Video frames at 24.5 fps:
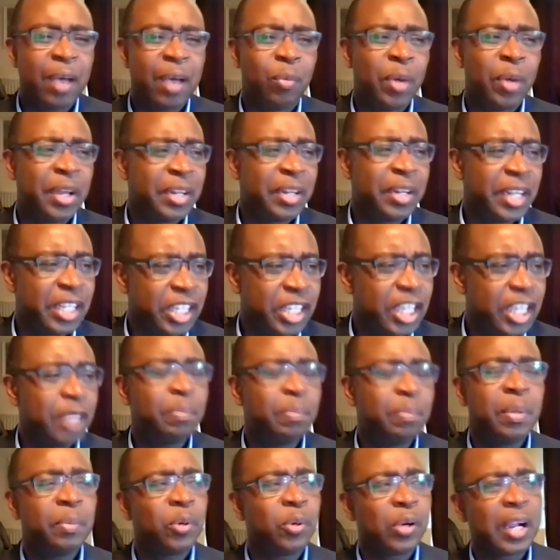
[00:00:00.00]
when they see
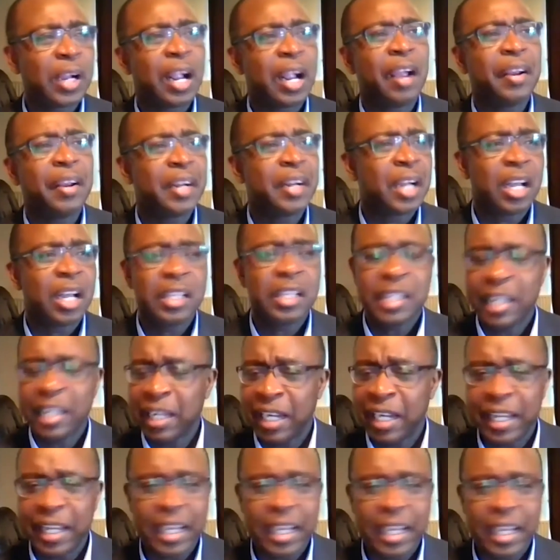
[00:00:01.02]
people carrying out
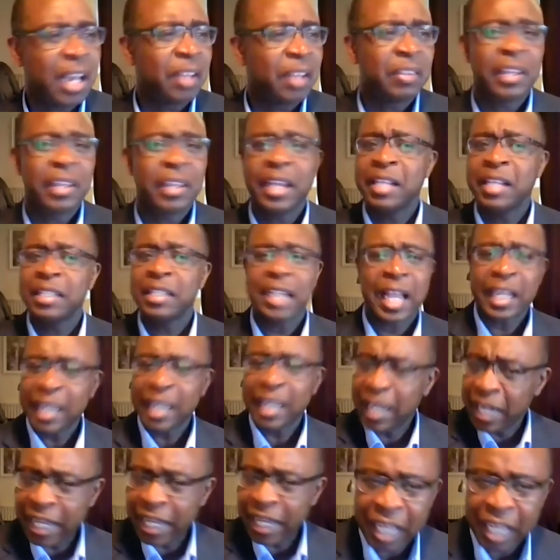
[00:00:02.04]
illegal things like
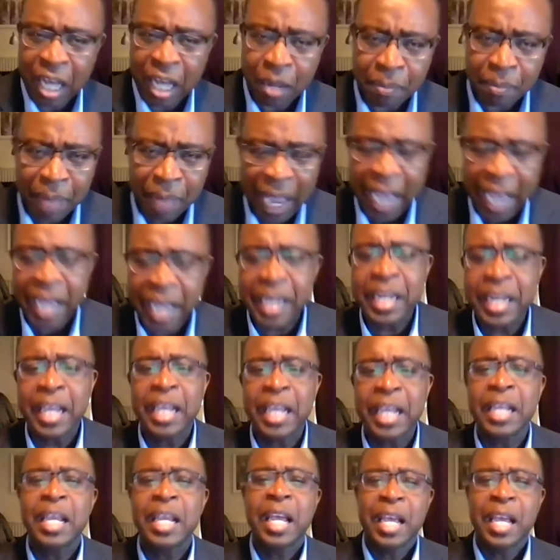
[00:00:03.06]
illegal
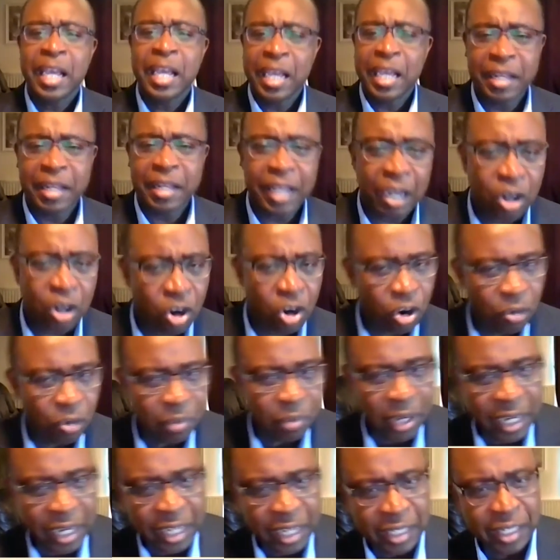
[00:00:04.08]
mining in the
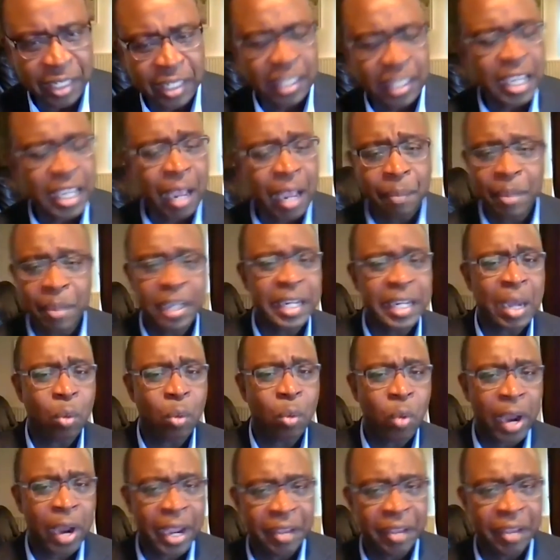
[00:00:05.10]
communities, they are made
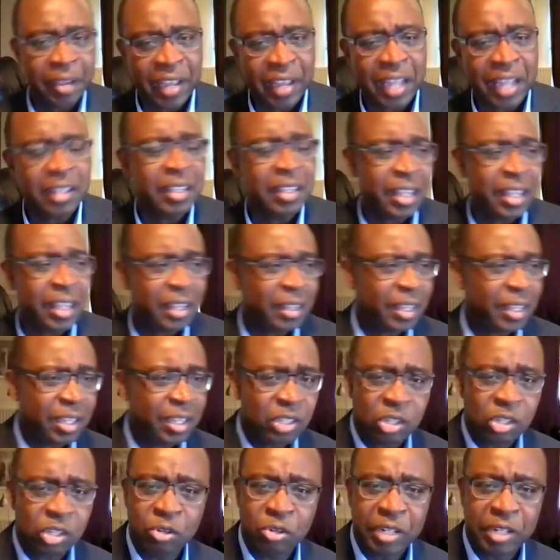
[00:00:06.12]
aware that
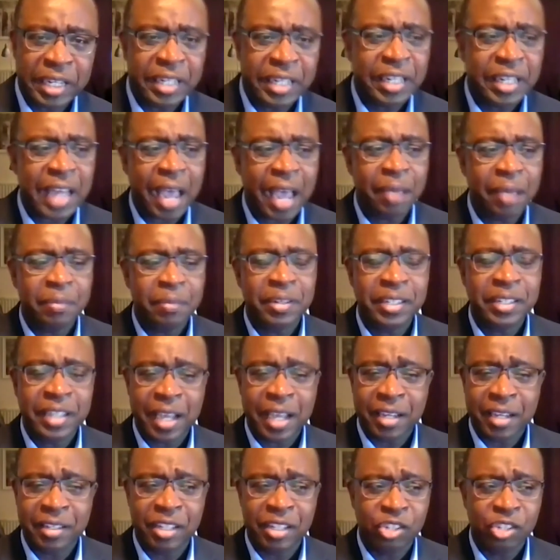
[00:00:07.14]
this could
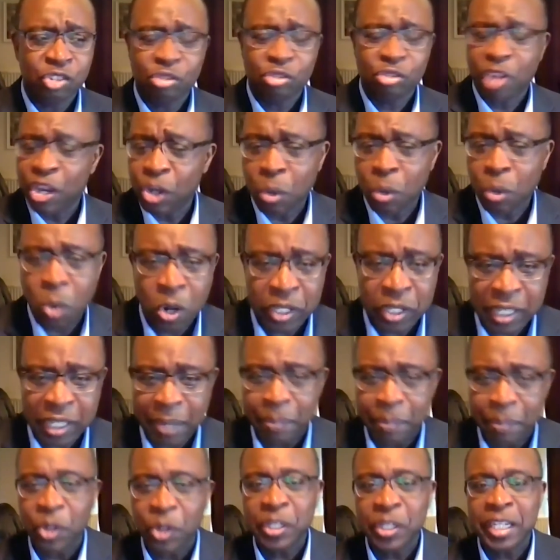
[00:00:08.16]
destroy your water
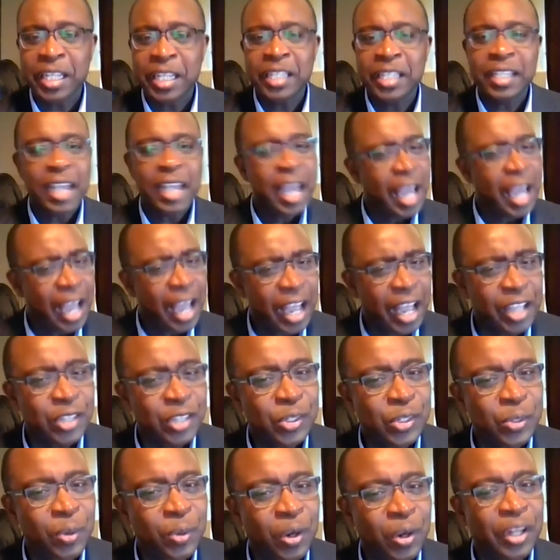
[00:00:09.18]
bodies
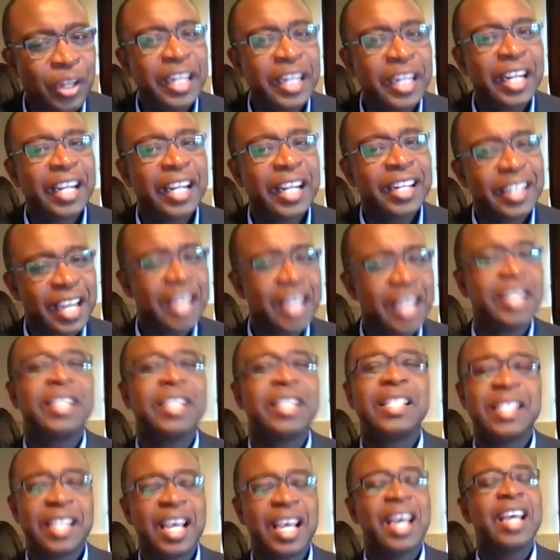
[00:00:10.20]
and so on. And
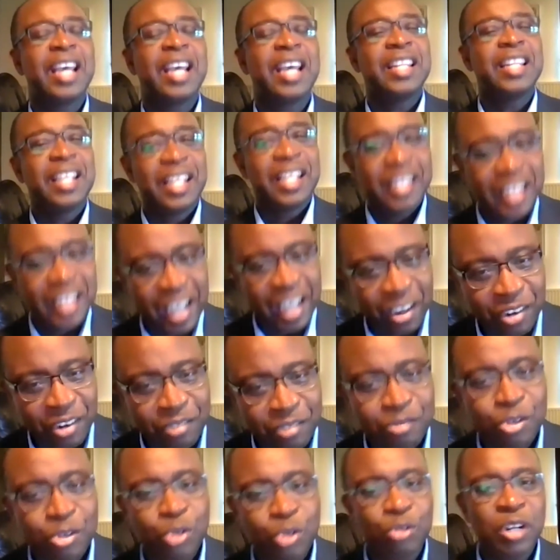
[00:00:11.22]
in turn, the
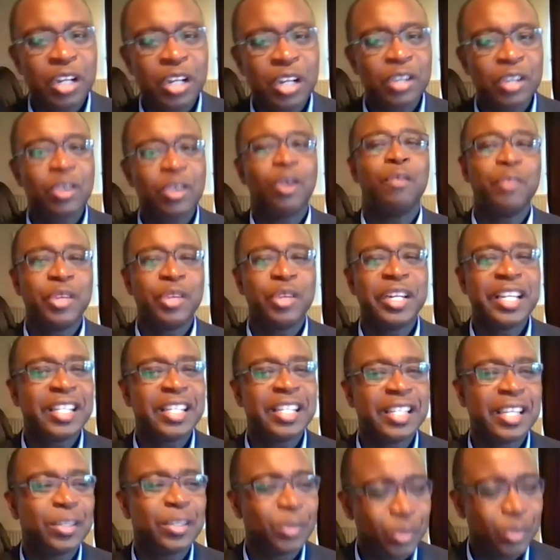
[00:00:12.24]
rural
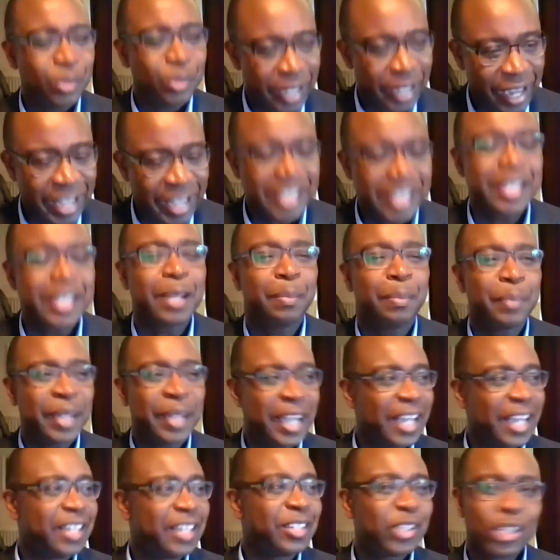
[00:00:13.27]
communities will get up
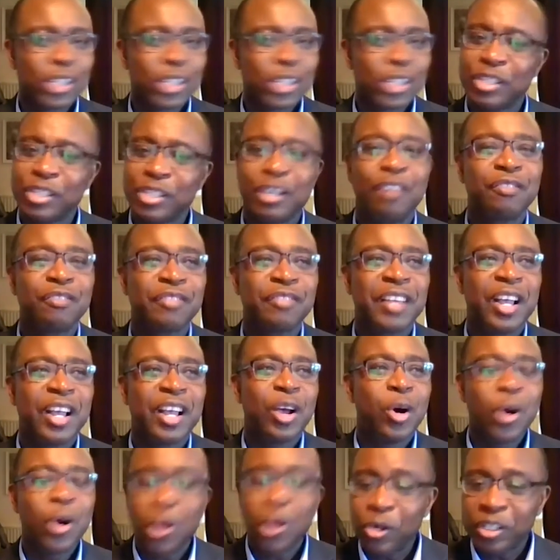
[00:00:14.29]
and sort of
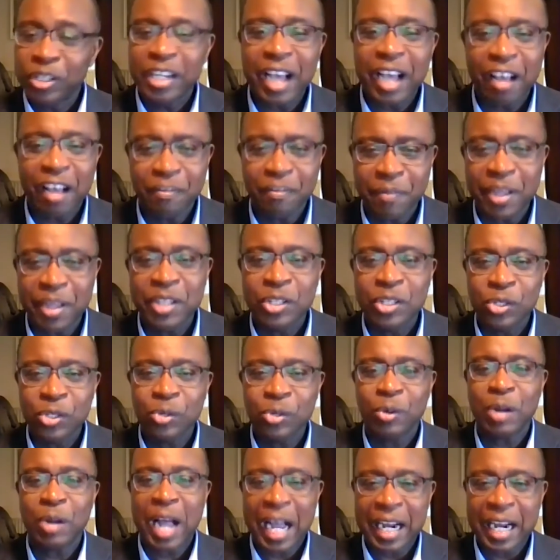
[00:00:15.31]
hold governments
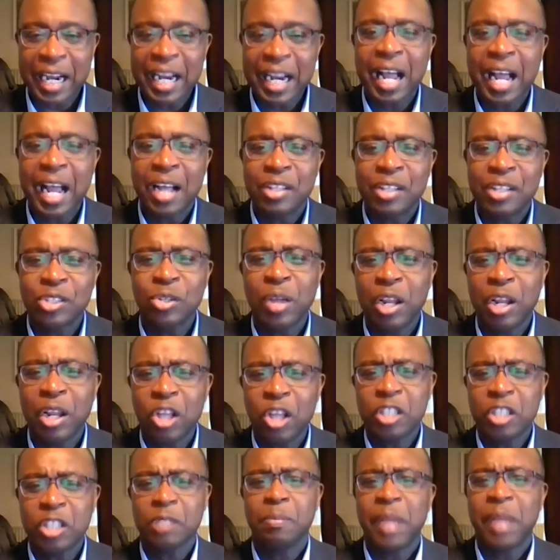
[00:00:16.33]
to account. So a
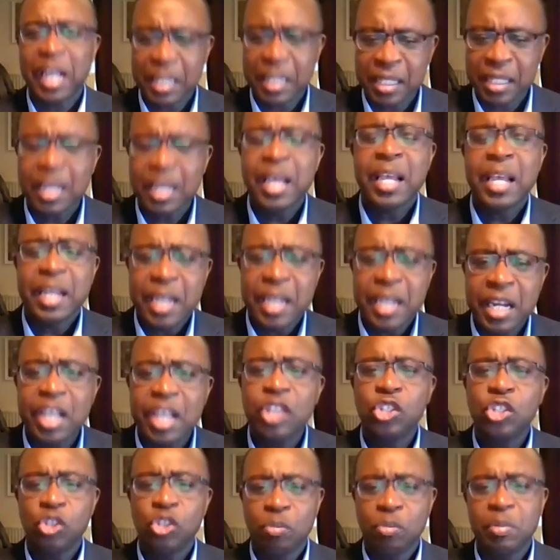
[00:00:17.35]
lot must
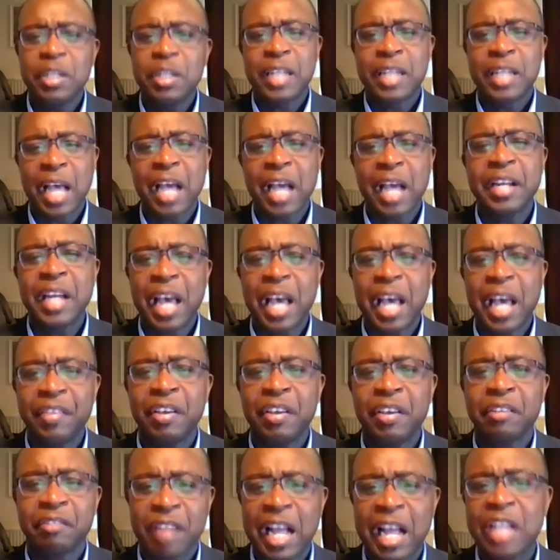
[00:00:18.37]
needs to be done at
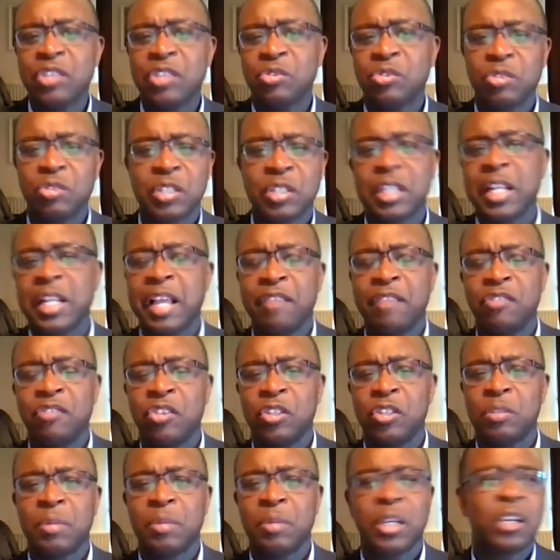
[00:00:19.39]
the grassroots
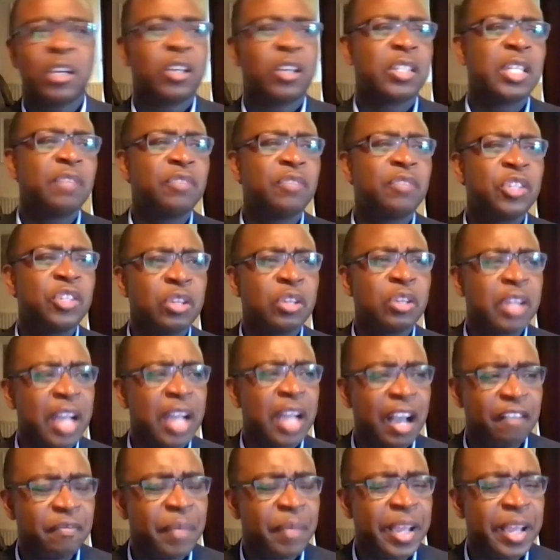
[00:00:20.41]
levels, because even though
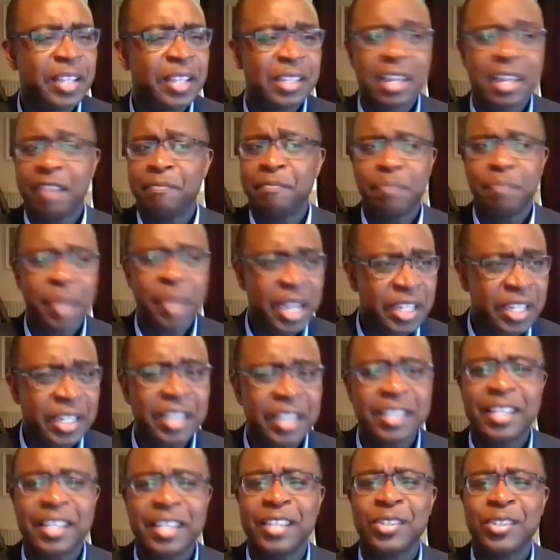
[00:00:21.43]
governments have
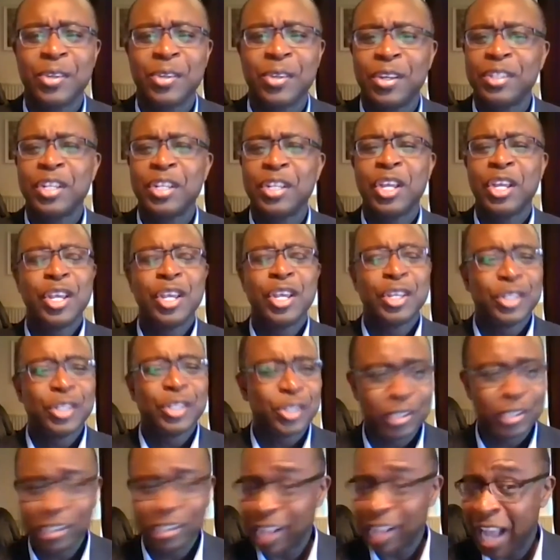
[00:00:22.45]
budgets and so on
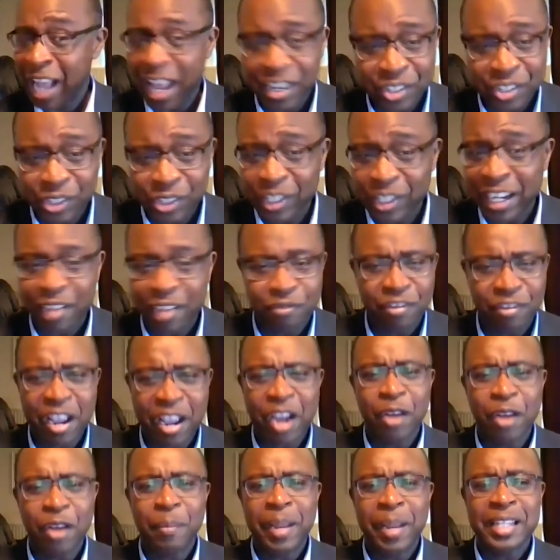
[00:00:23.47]
to handle the
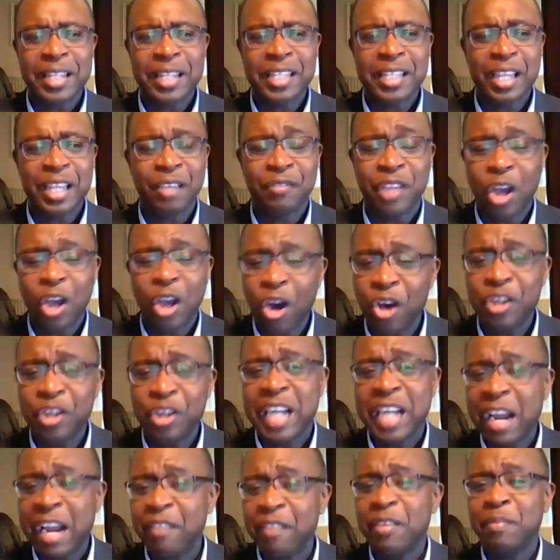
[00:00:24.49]
environment, if the
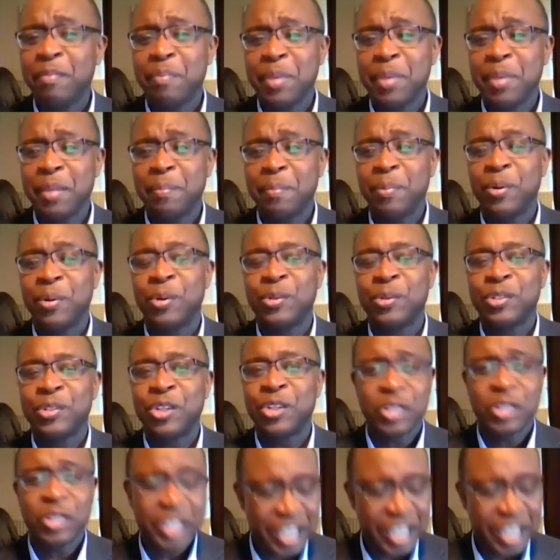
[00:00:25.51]
ordinary people
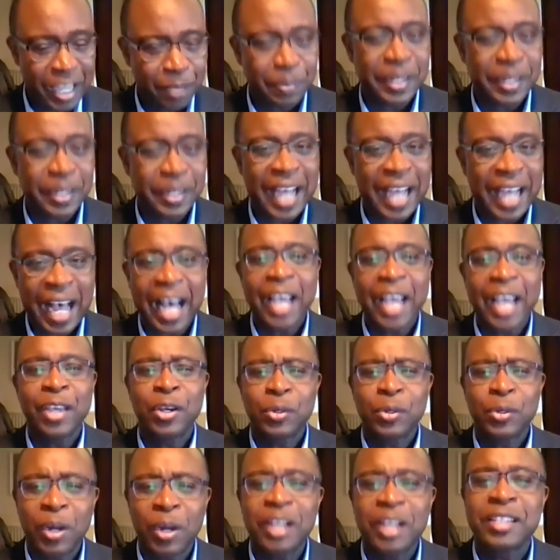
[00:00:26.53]
don't keep an eye
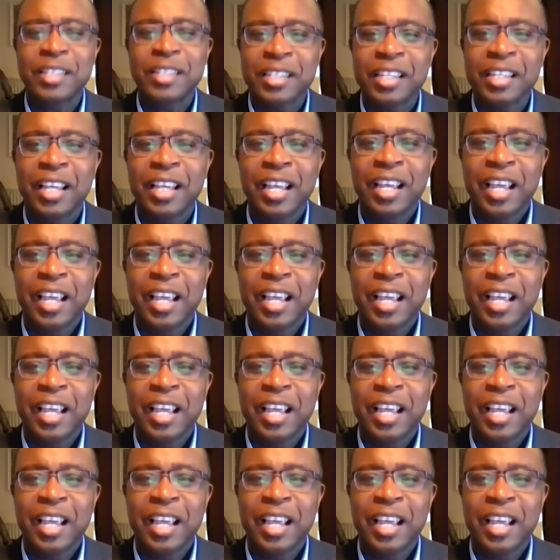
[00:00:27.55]
on what's